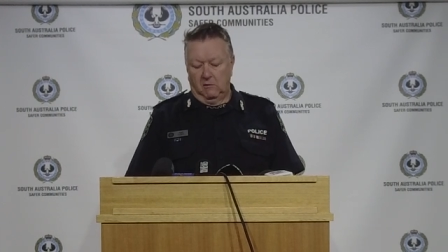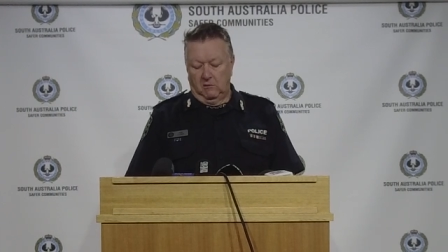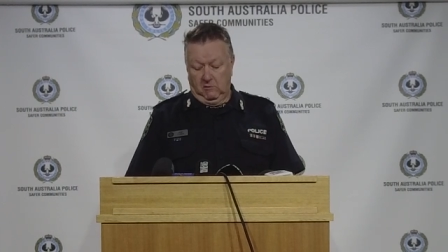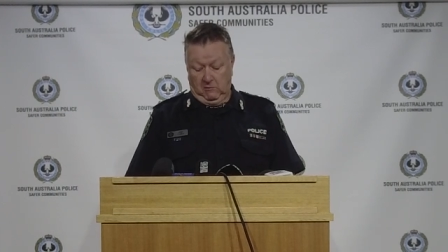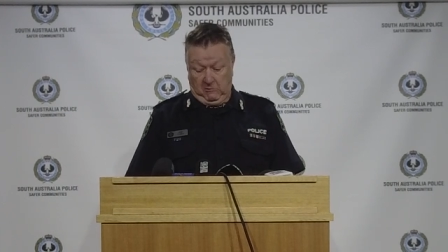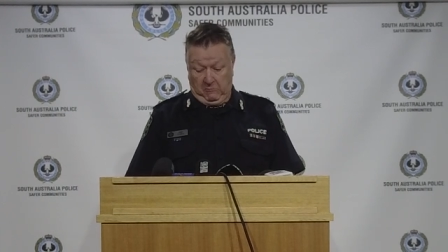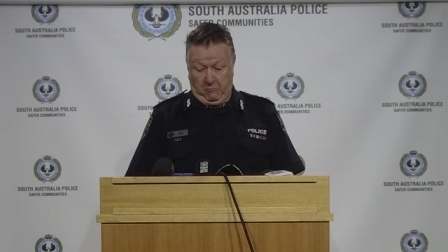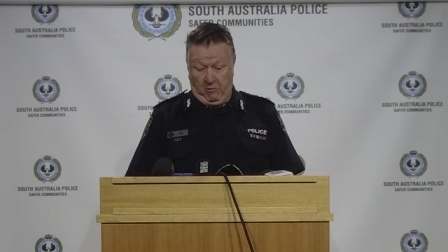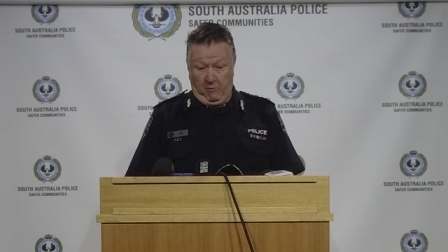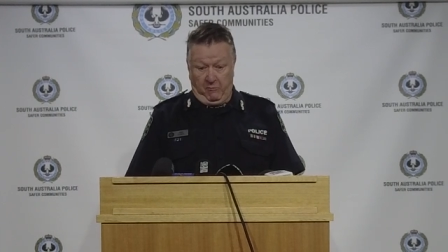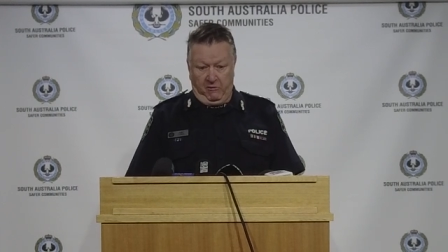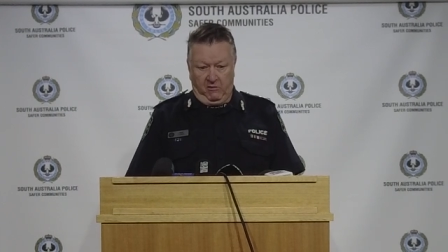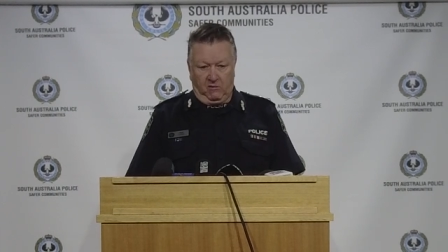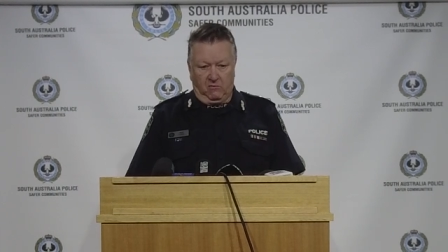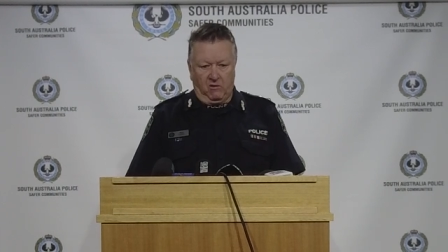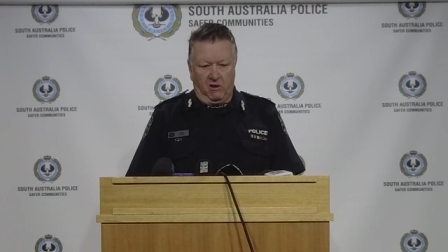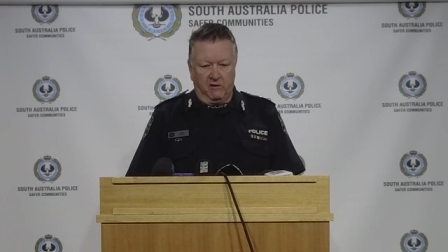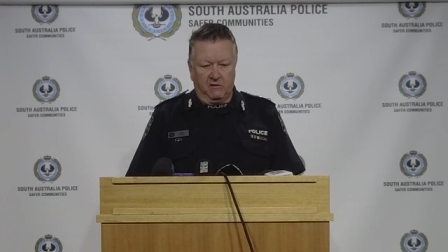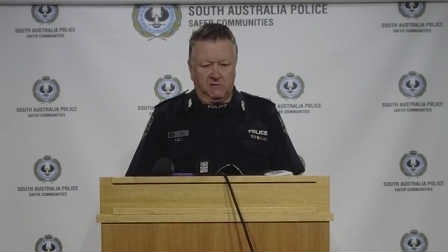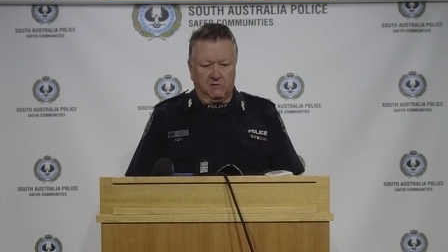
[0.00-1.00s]
It's probably the
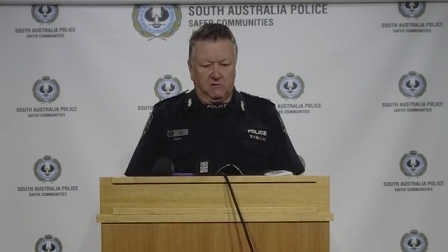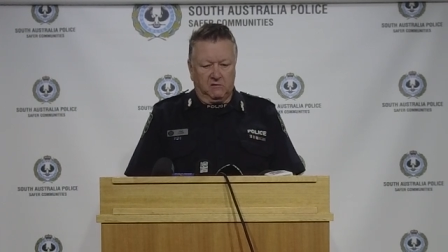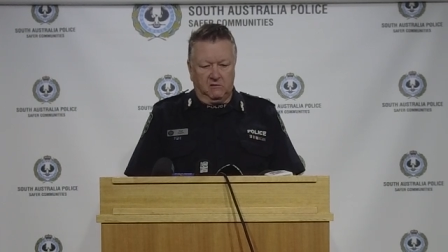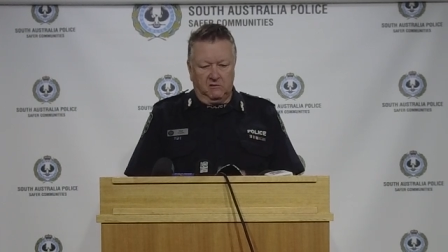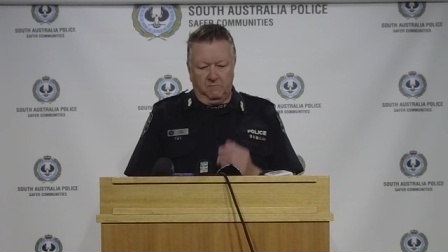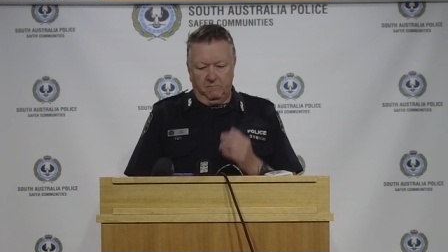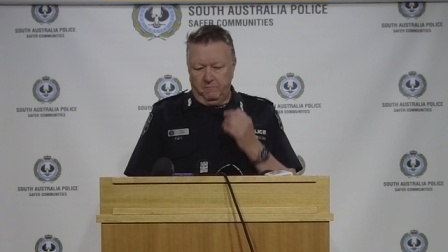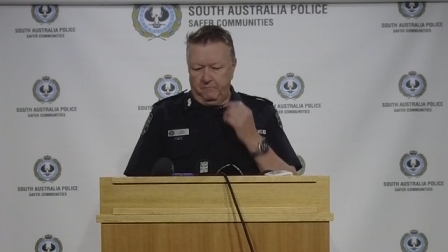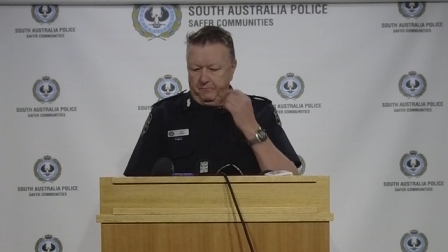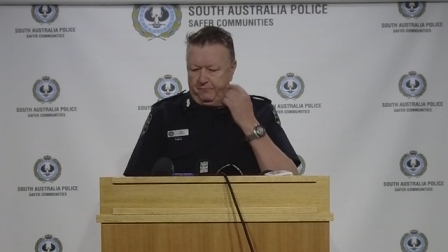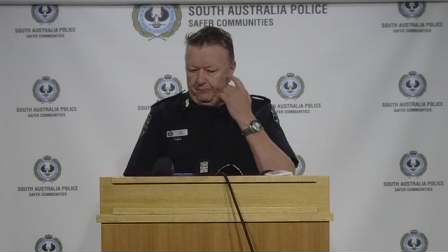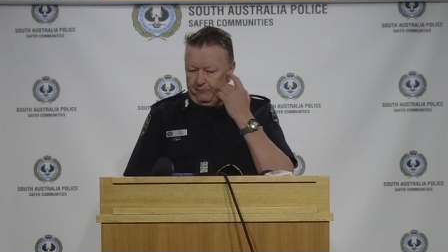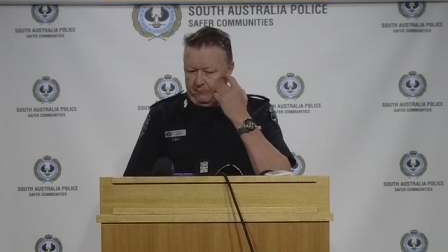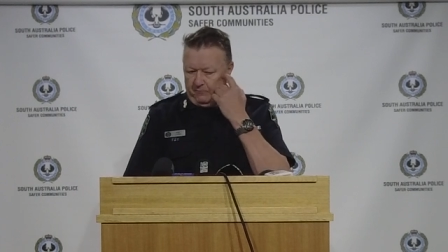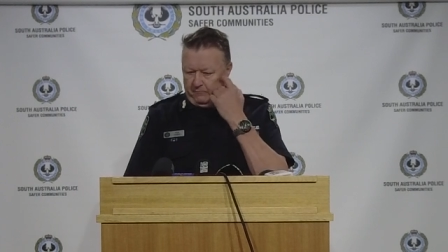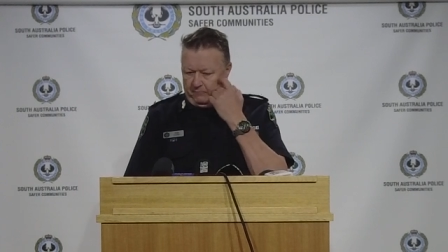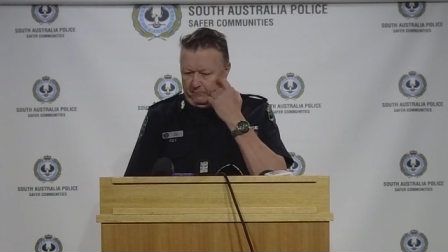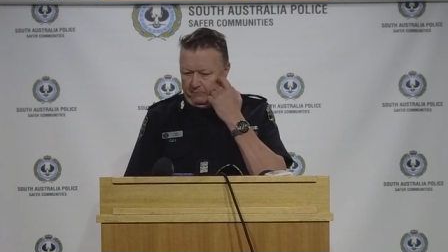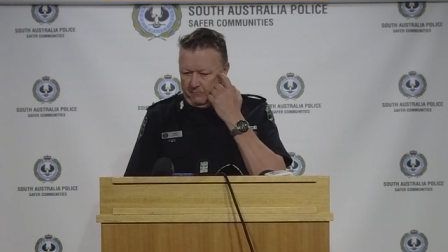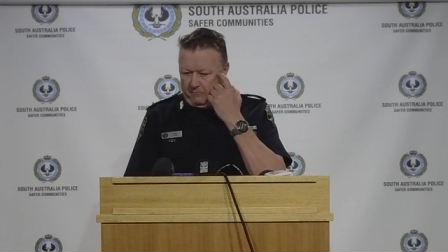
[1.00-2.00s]
greatest, create
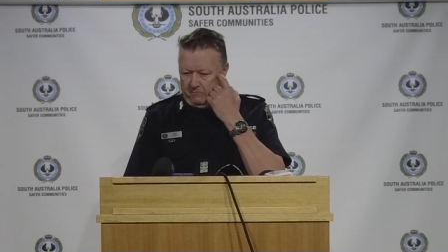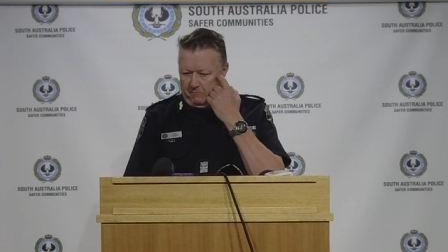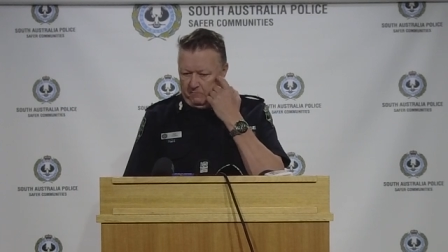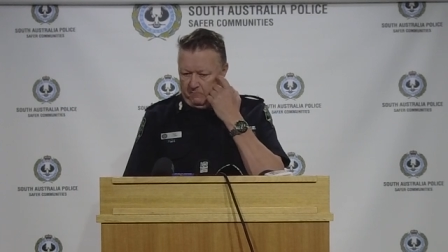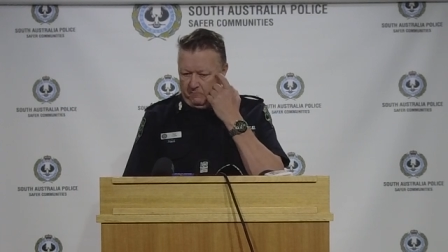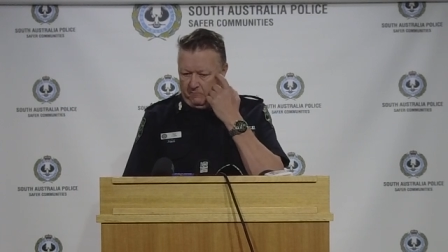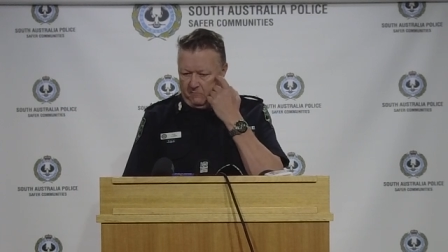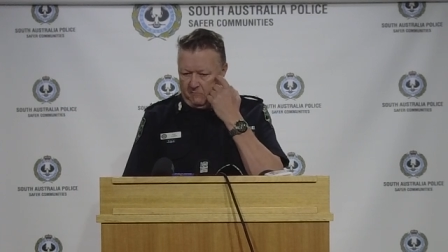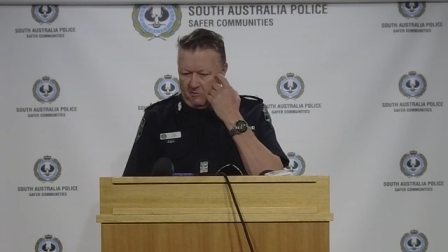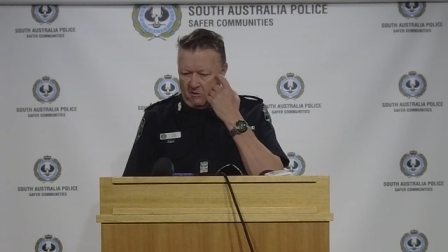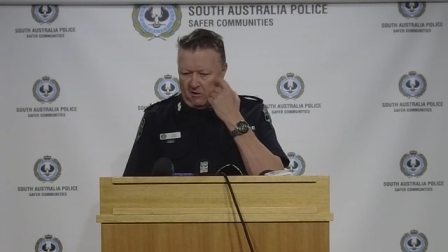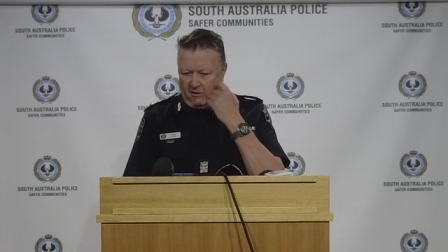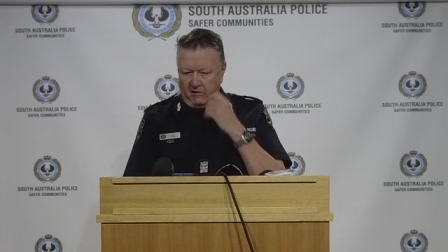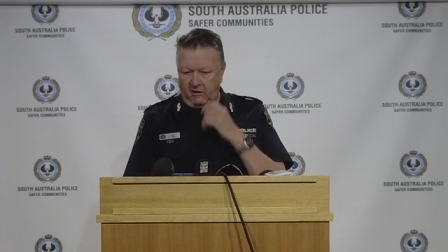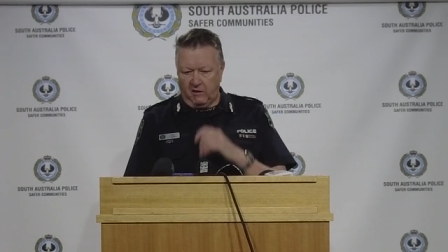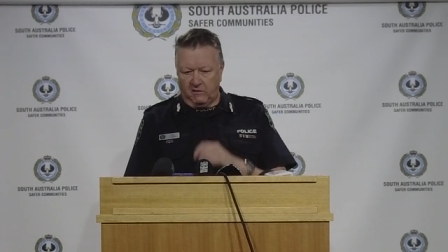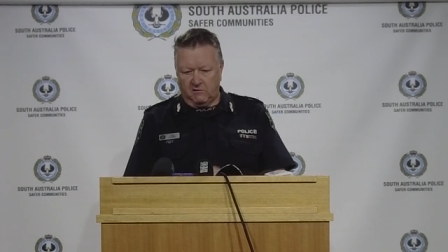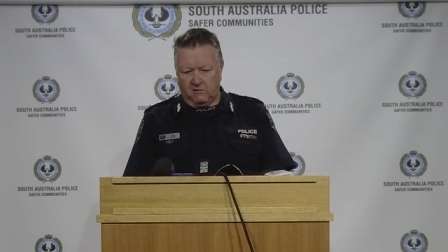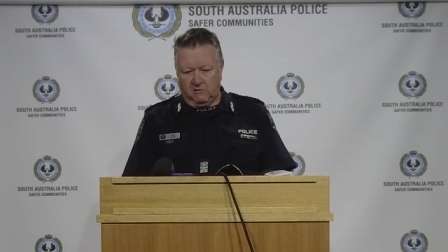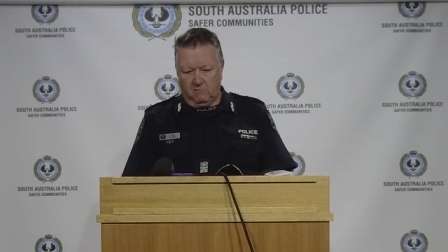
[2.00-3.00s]

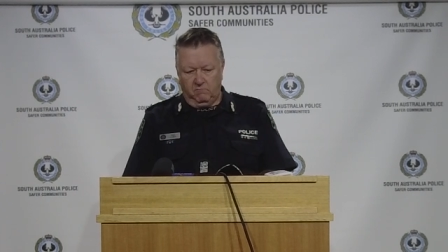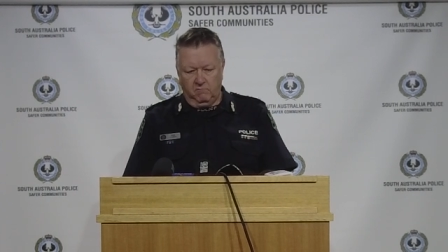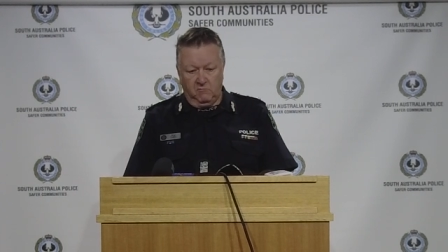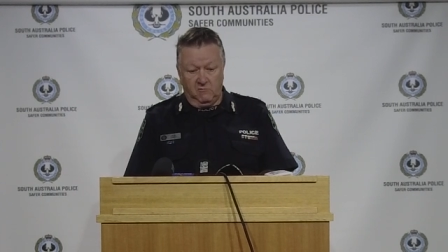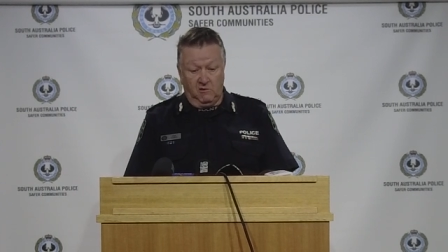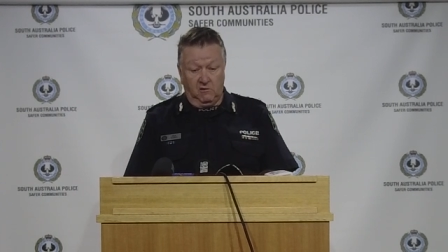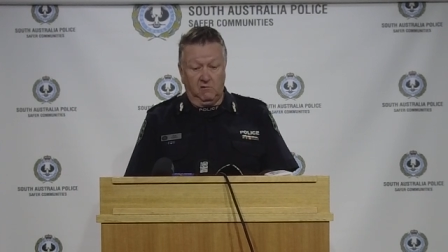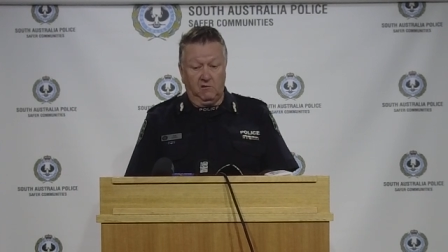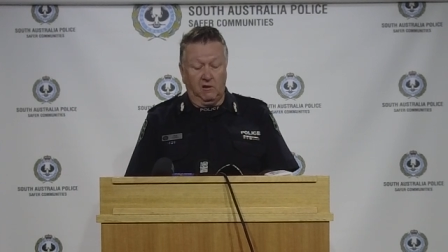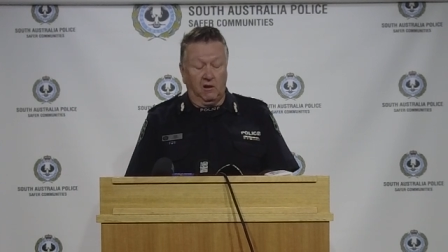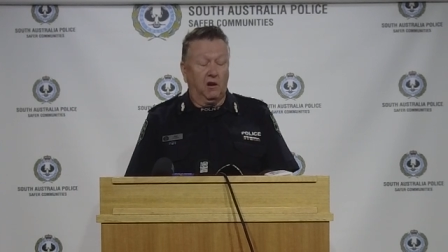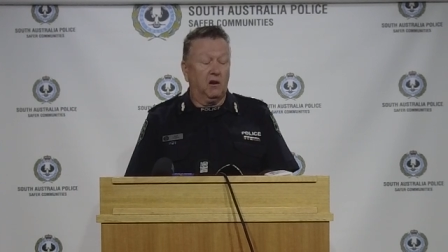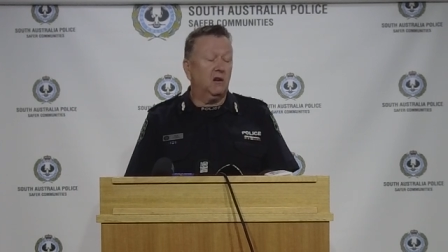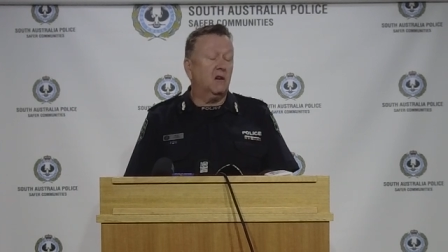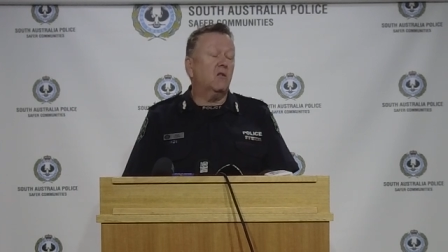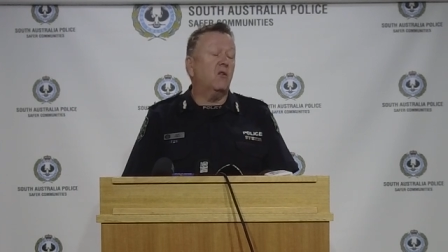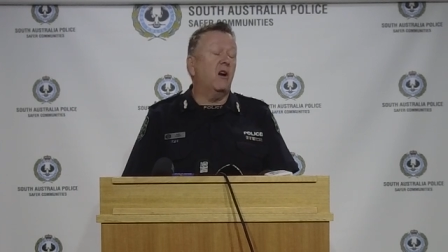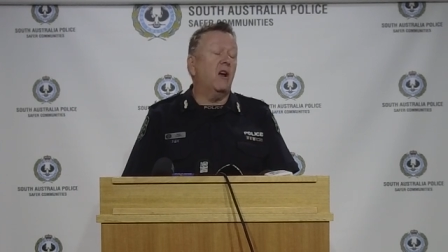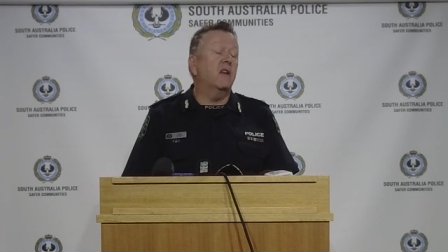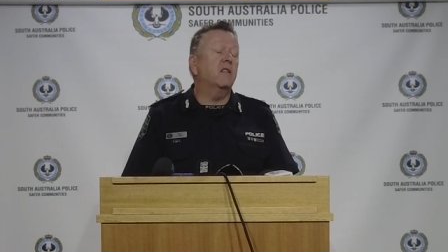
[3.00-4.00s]

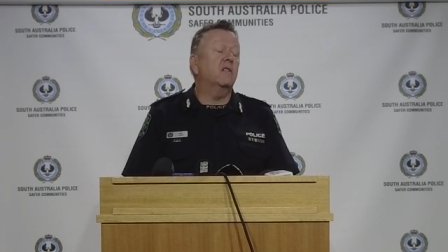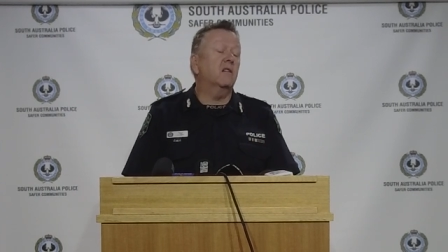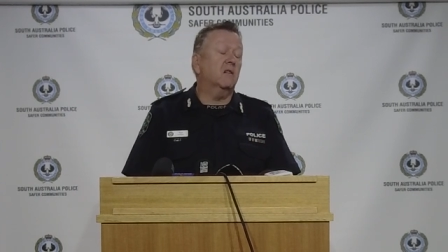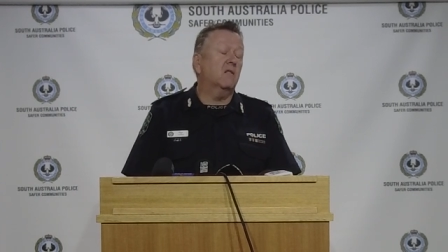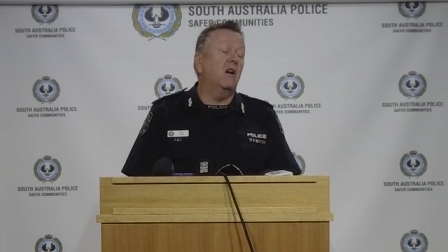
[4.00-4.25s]
the